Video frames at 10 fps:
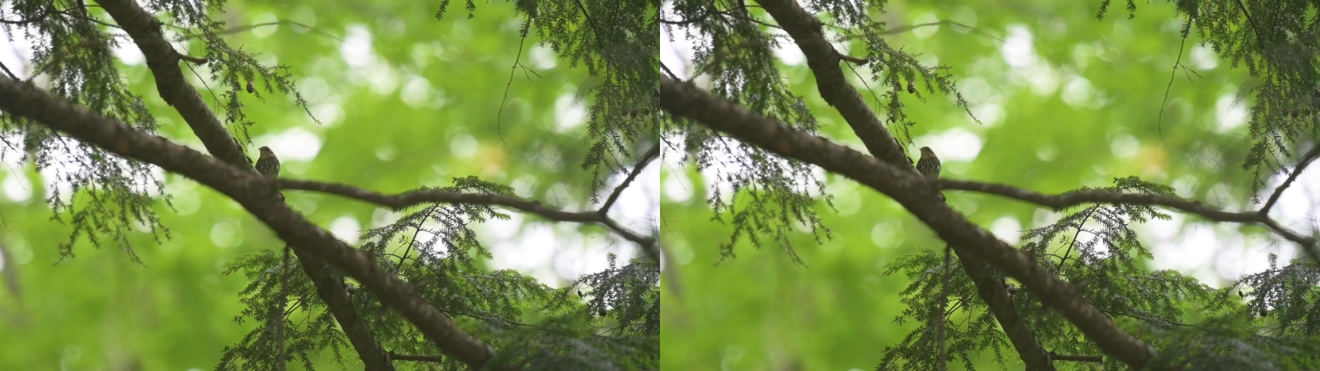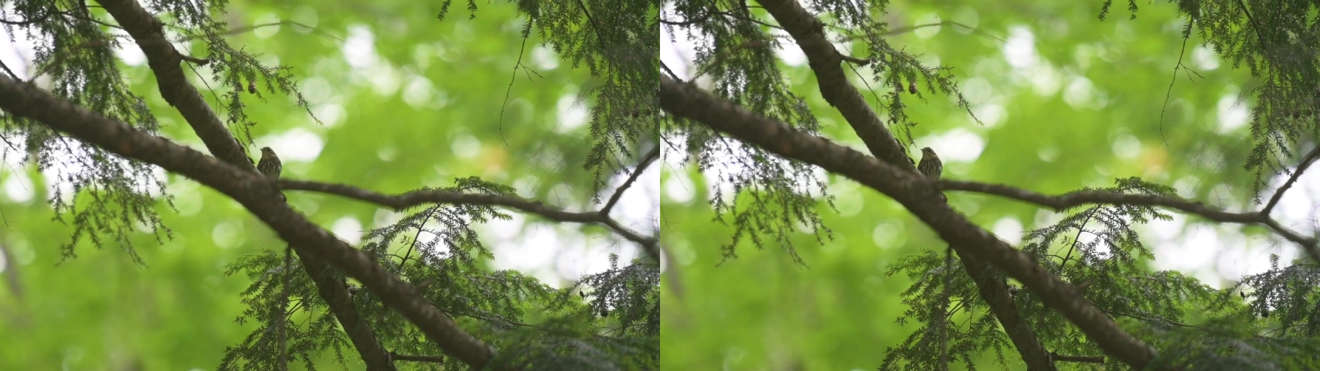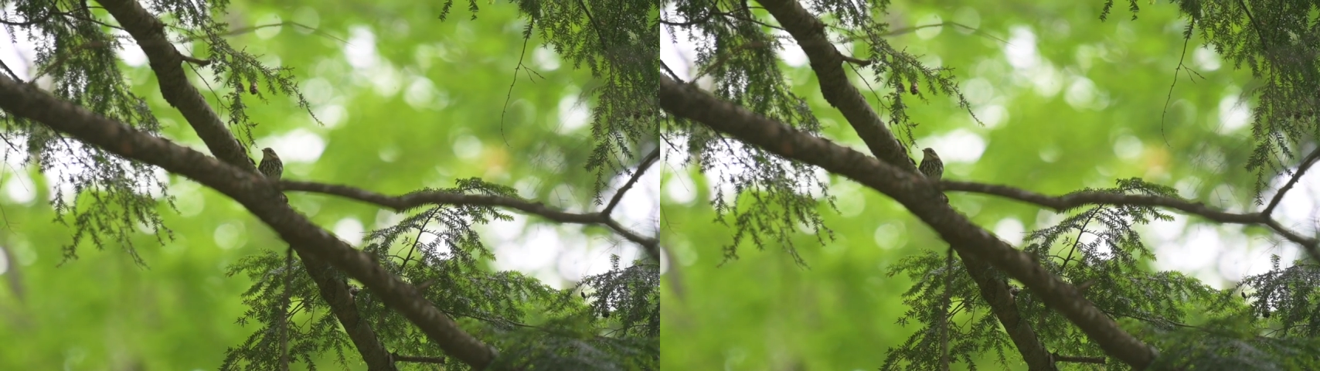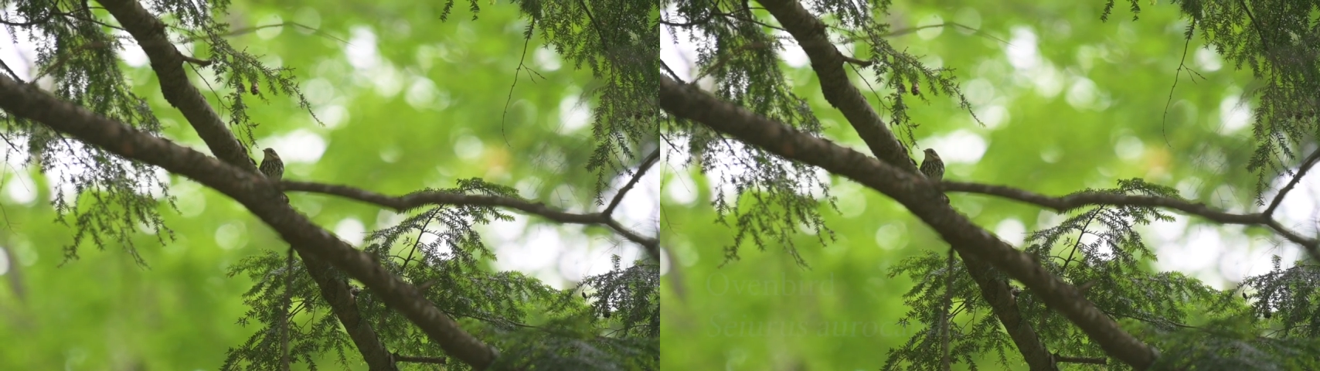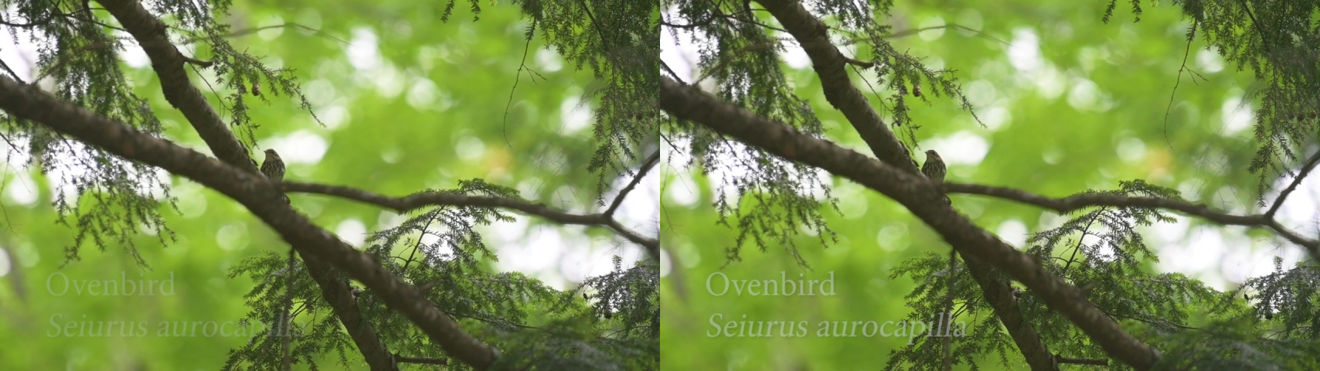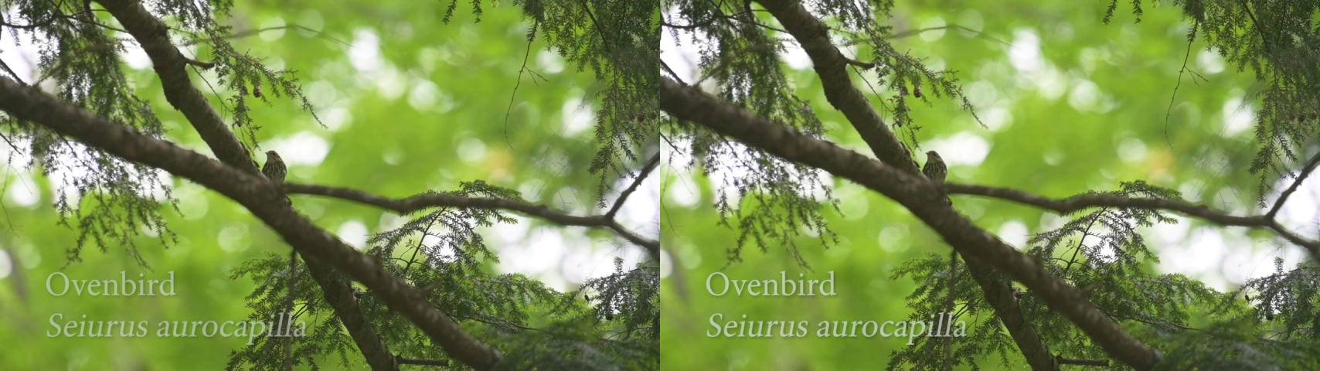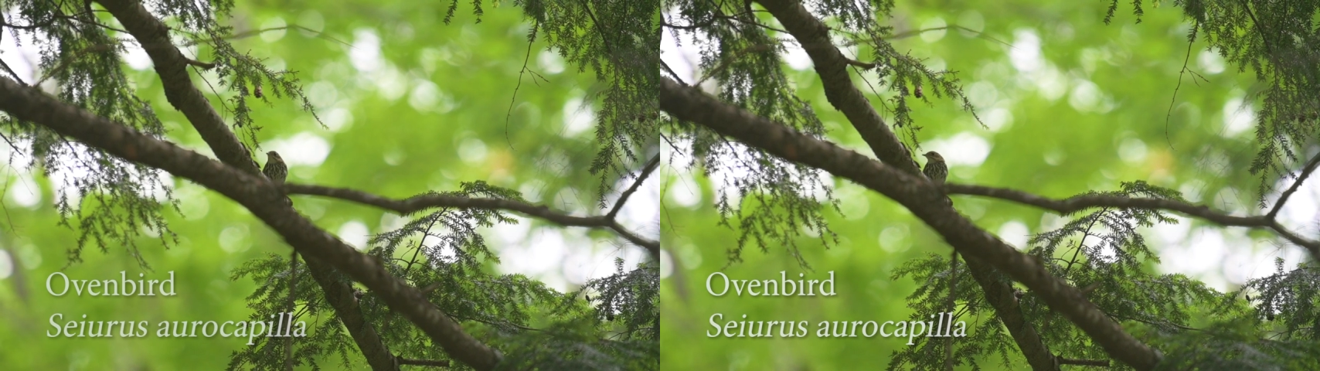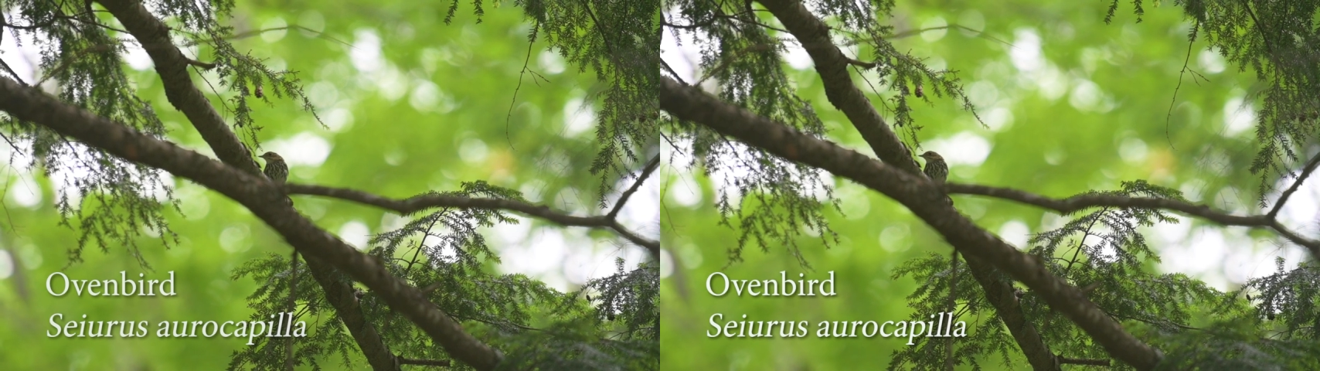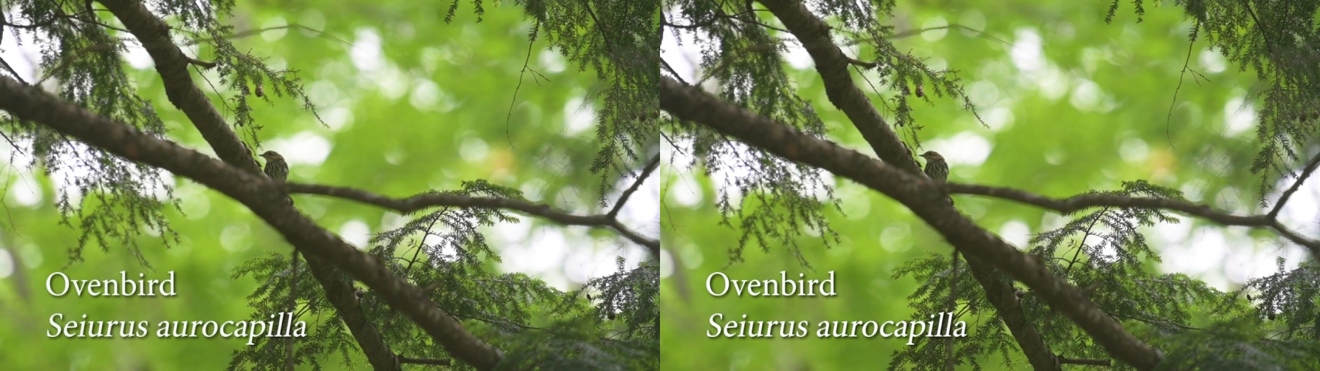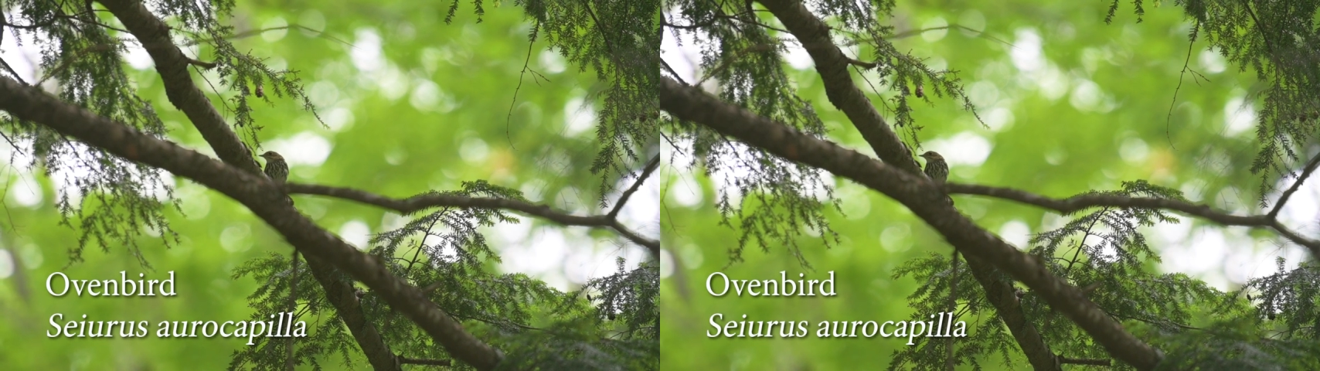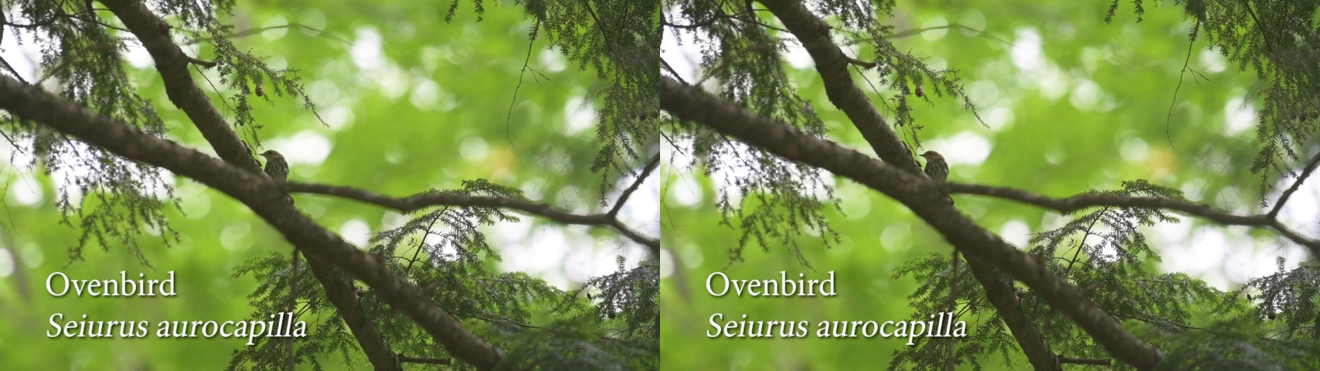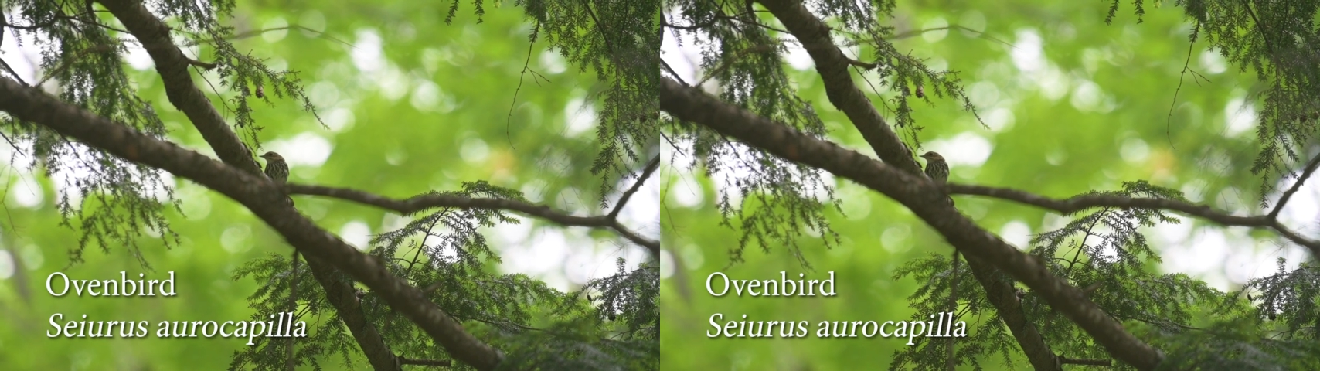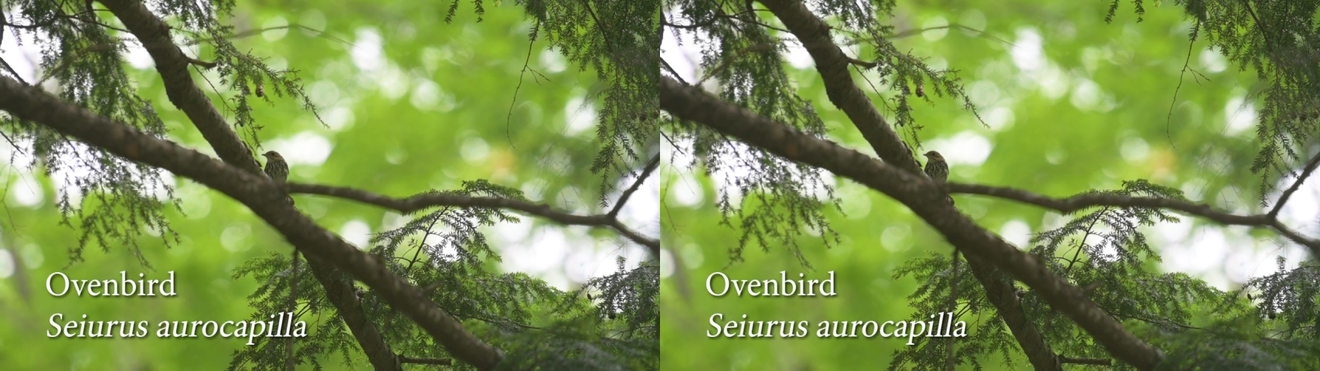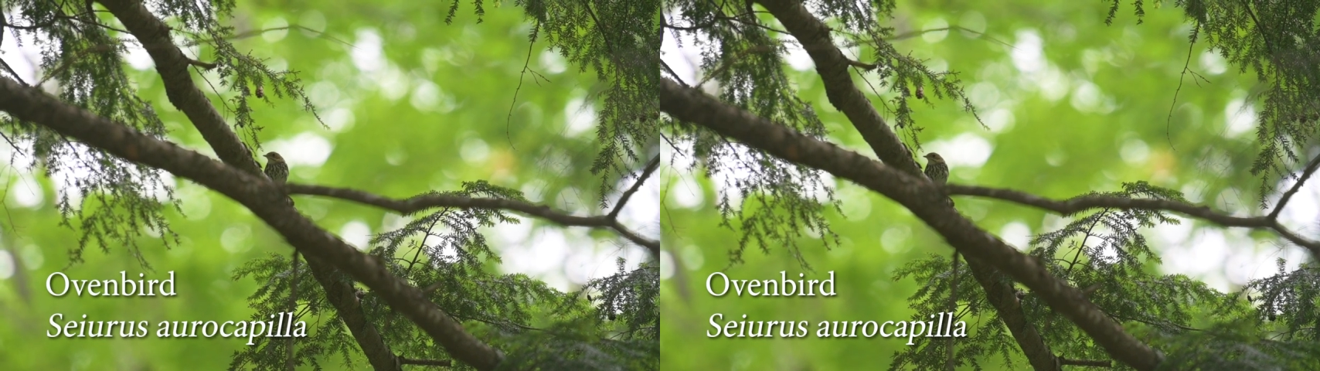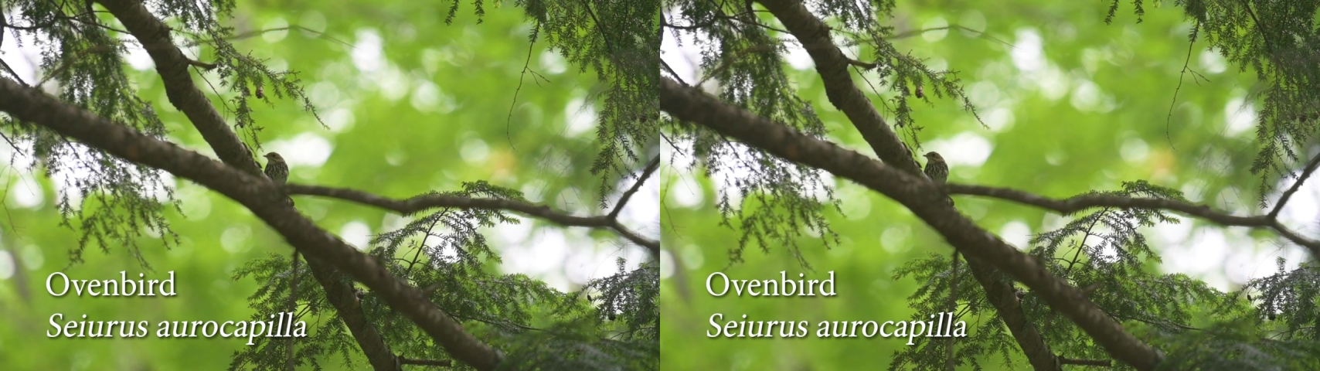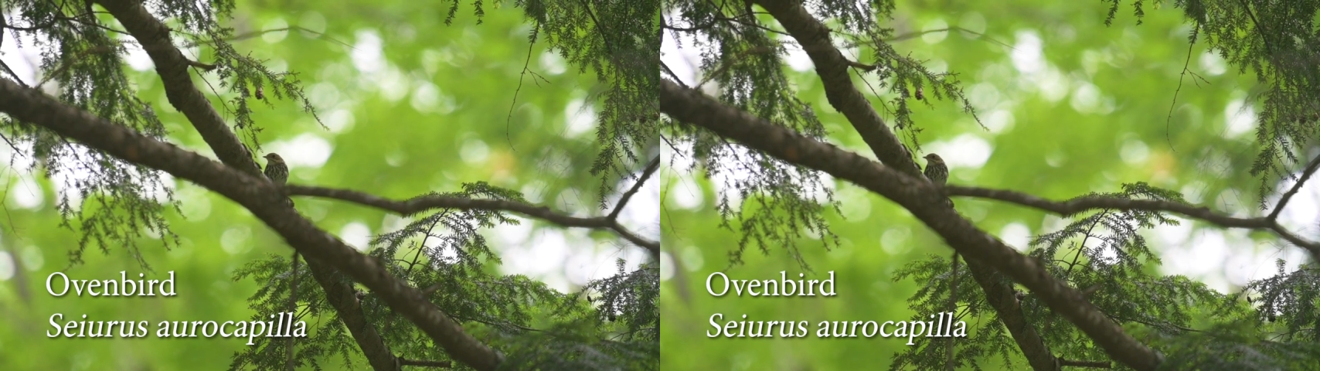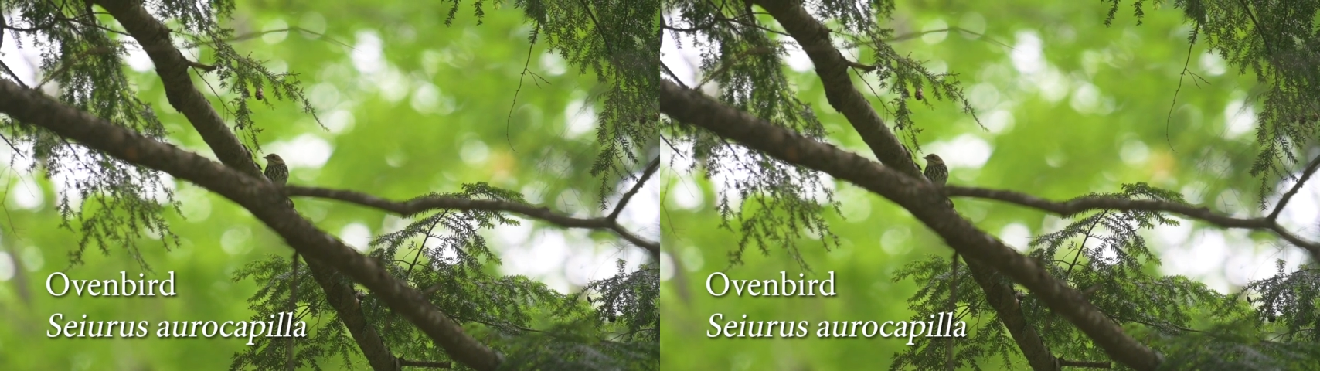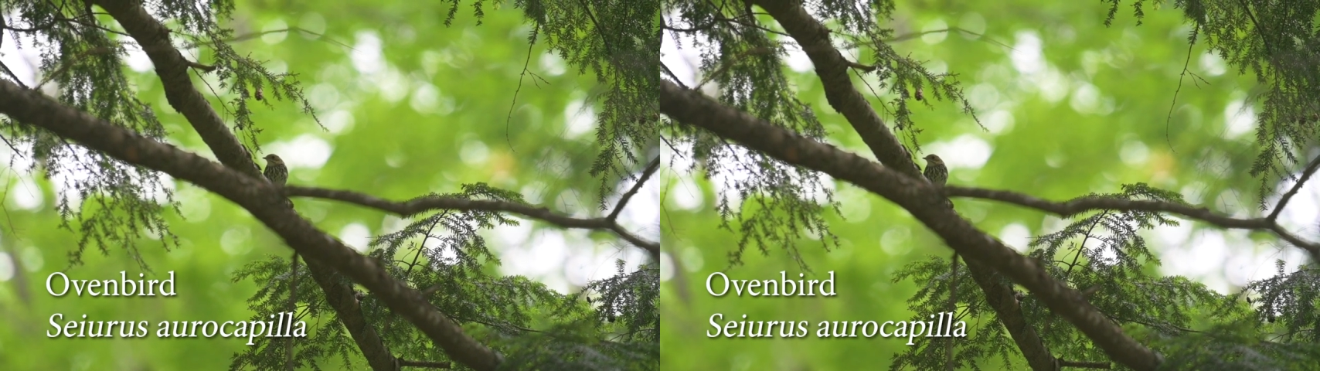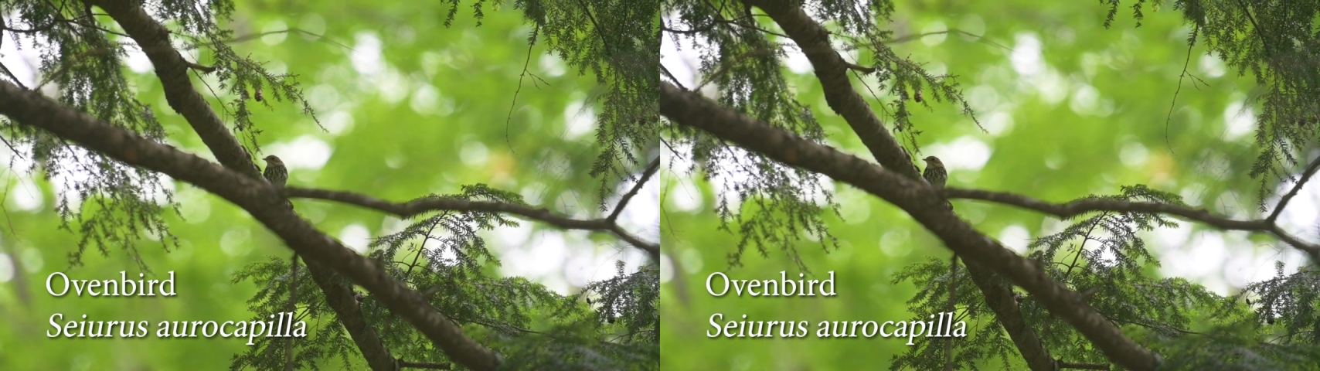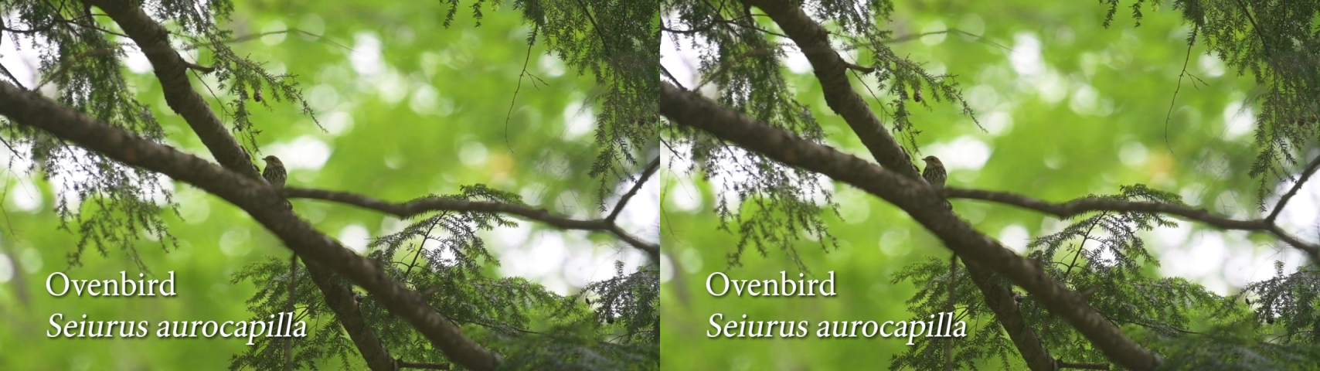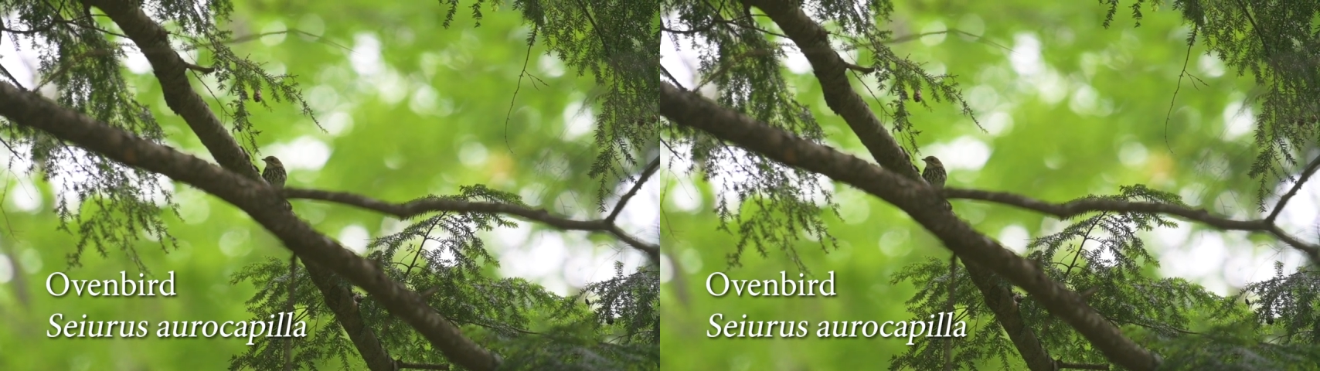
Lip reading: (no speaker visible)